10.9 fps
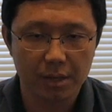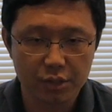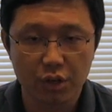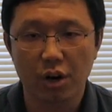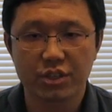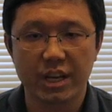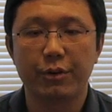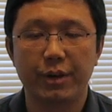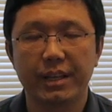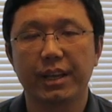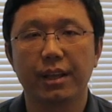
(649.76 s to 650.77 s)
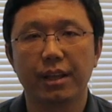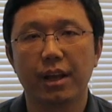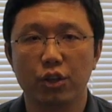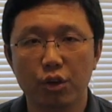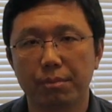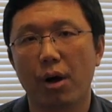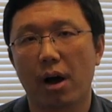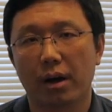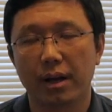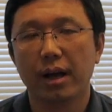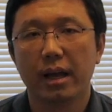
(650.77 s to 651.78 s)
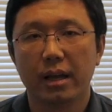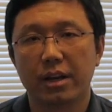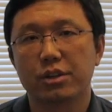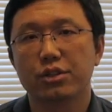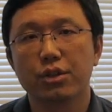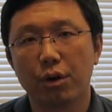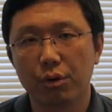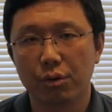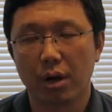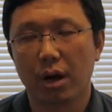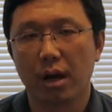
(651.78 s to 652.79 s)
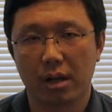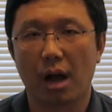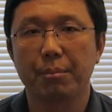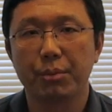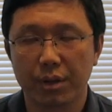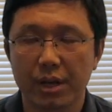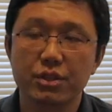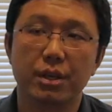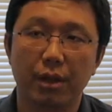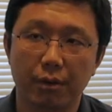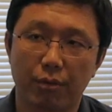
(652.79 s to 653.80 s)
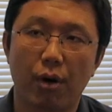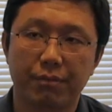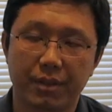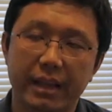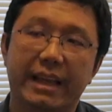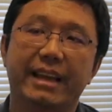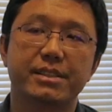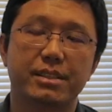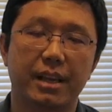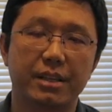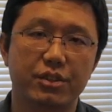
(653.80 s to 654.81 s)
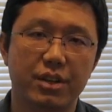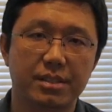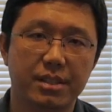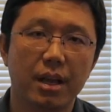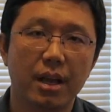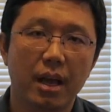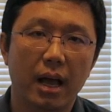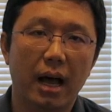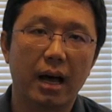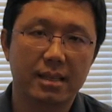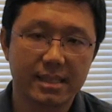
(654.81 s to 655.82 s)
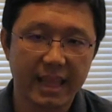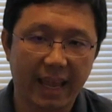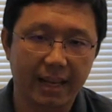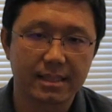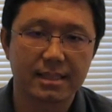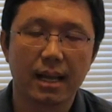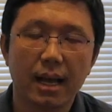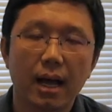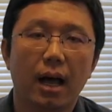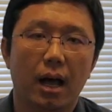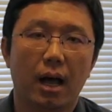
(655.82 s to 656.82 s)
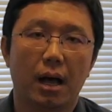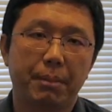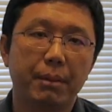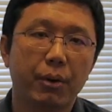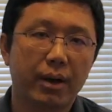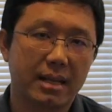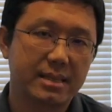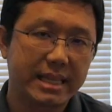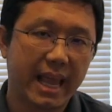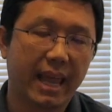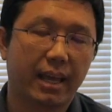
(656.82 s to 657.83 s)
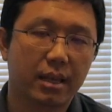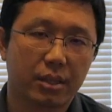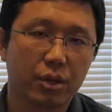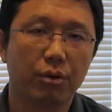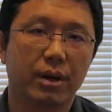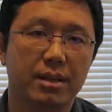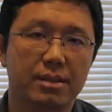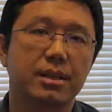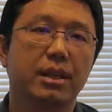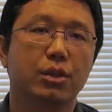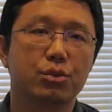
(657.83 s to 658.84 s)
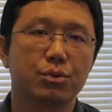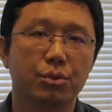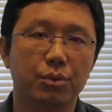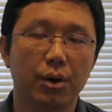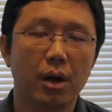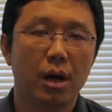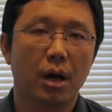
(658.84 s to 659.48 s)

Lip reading: start generating a new block, there's no computation involved. It's just stakes. People can stake tokens into